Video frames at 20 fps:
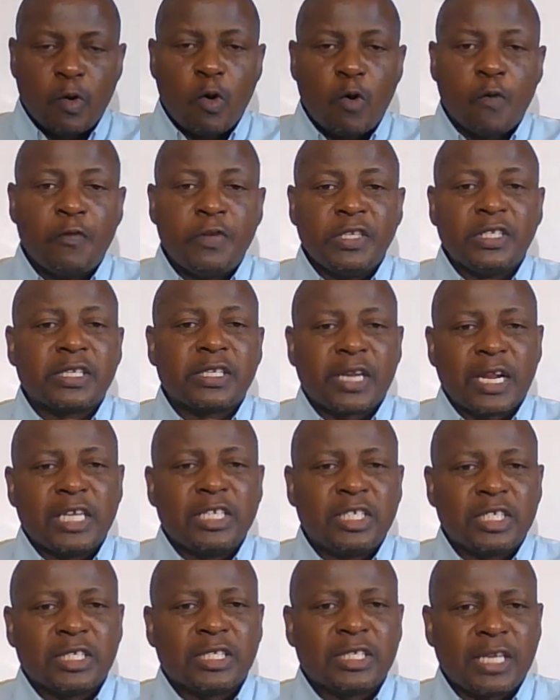of his
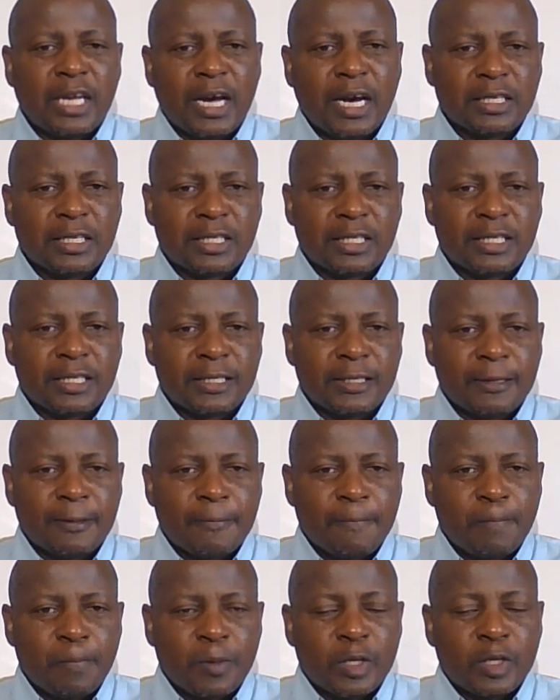righteous acts
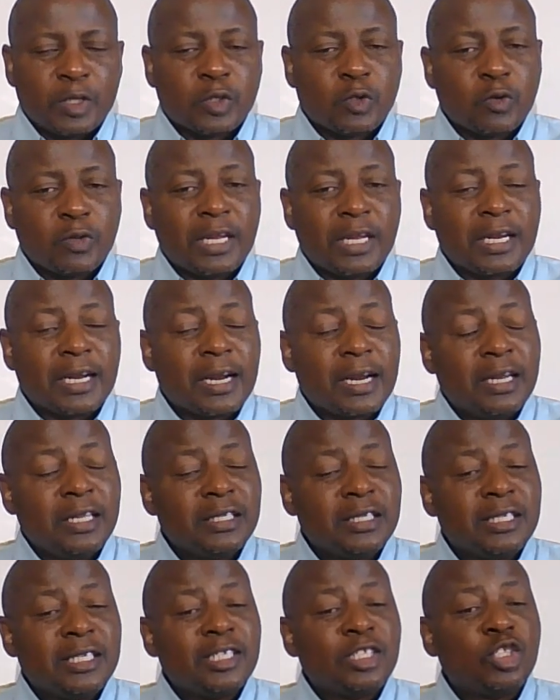so that at
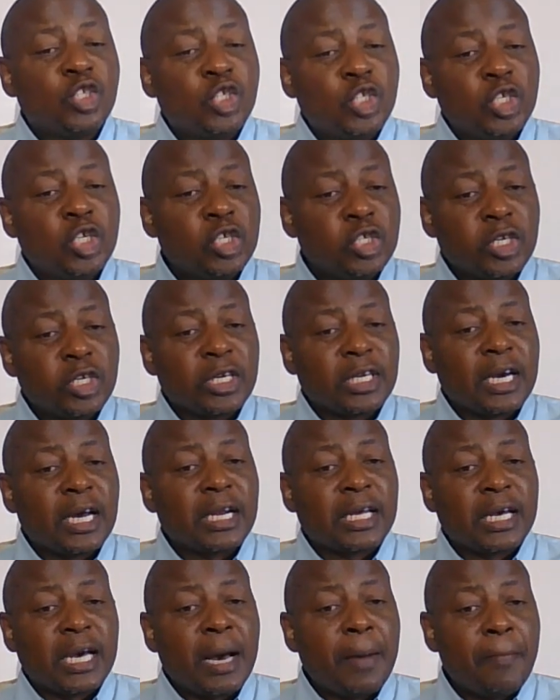least his children
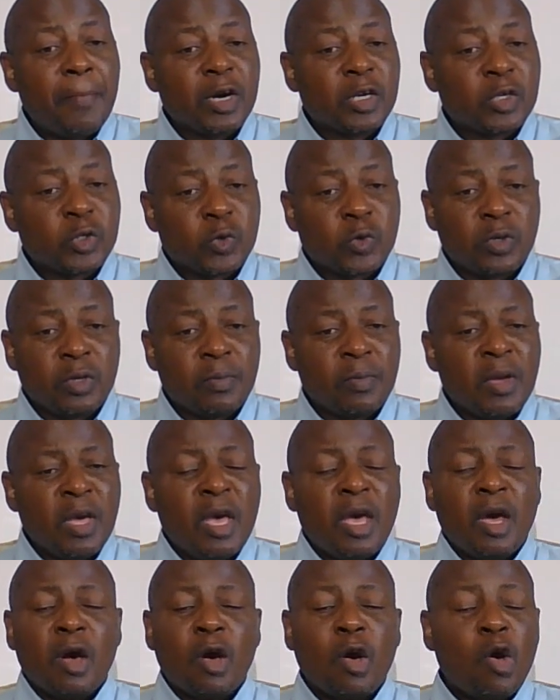can come back to him.
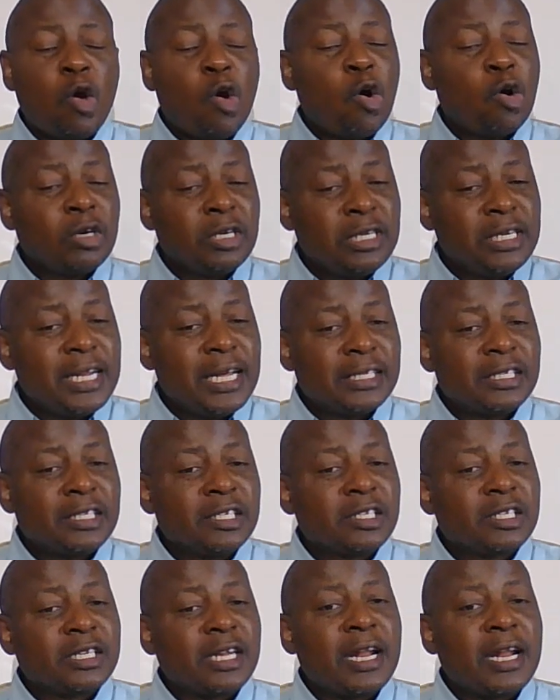God
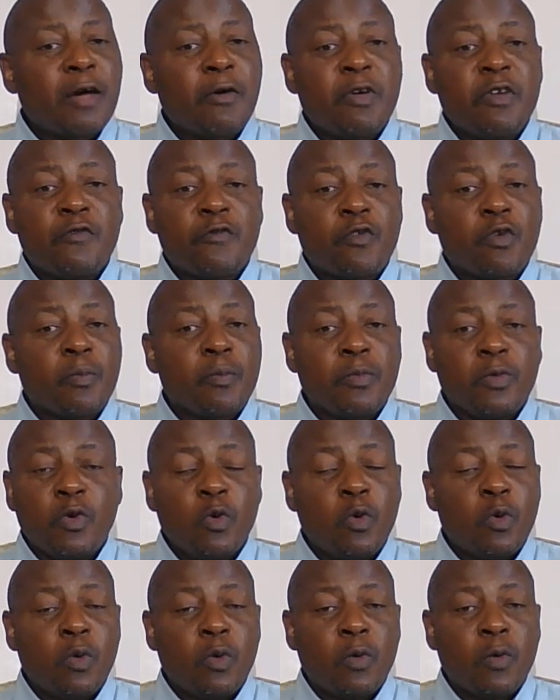doesn't run away from
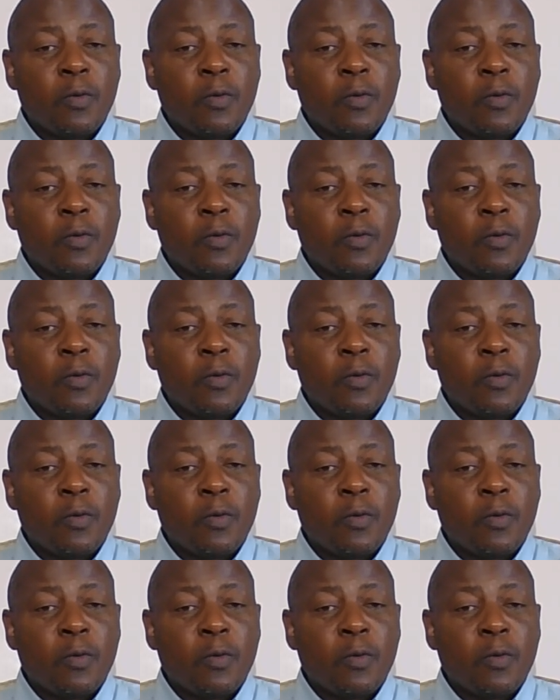you.